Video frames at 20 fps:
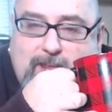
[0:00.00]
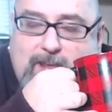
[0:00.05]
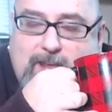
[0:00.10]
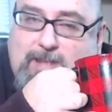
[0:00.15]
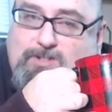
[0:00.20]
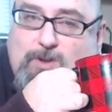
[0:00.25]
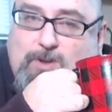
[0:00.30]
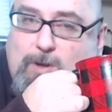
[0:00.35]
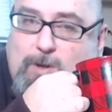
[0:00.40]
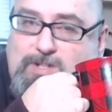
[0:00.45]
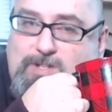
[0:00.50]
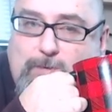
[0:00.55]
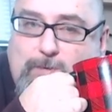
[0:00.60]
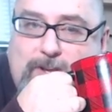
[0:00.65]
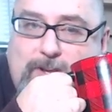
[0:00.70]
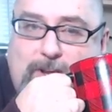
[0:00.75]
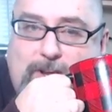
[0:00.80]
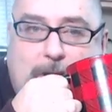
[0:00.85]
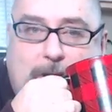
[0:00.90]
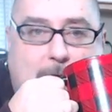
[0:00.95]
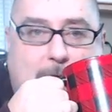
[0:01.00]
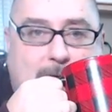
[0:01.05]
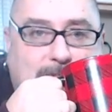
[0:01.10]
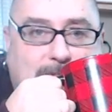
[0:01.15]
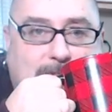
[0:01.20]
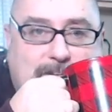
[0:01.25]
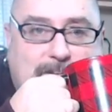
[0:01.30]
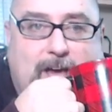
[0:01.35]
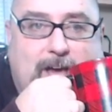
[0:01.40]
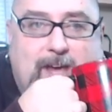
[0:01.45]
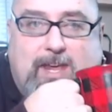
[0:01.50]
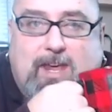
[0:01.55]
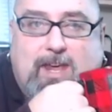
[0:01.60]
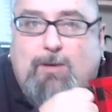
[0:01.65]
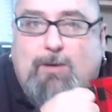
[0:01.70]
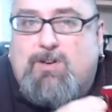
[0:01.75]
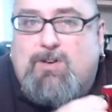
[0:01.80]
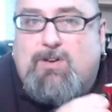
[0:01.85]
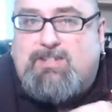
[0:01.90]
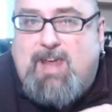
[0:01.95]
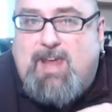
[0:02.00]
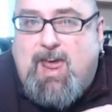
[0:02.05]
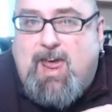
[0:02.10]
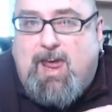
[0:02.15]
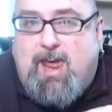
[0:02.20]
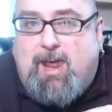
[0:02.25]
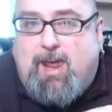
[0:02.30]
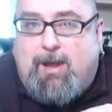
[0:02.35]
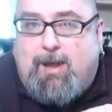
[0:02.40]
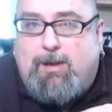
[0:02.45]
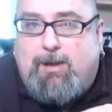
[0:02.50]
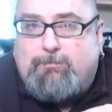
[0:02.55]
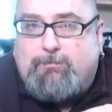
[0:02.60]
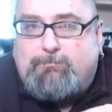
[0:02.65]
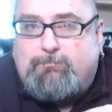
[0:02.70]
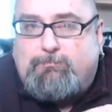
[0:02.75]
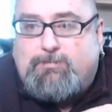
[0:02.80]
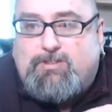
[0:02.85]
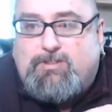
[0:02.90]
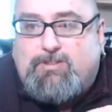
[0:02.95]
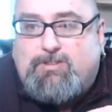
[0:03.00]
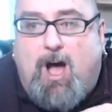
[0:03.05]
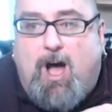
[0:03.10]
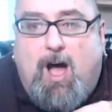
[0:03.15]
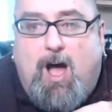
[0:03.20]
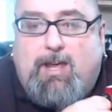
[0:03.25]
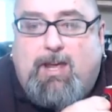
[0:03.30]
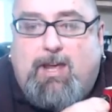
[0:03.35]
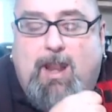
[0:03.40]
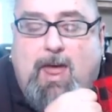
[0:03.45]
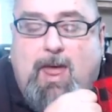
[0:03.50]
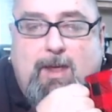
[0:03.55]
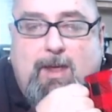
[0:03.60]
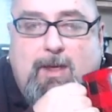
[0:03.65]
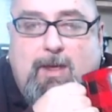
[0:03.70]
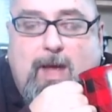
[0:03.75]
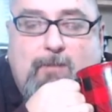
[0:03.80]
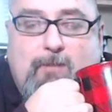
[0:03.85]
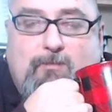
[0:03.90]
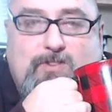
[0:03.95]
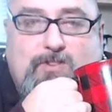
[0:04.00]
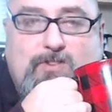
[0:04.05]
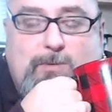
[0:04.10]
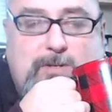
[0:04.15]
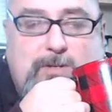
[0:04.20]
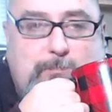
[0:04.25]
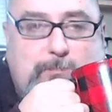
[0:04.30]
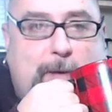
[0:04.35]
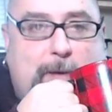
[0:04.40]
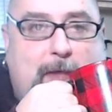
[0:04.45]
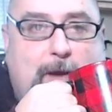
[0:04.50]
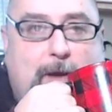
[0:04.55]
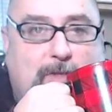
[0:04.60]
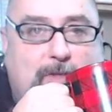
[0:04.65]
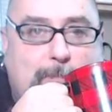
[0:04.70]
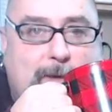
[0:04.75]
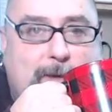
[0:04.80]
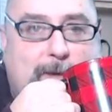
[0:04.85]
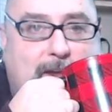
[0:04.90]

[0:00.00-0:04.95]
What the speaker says: And so it wasn't really a coffee talk. It was a... talk, and I feel so much better with my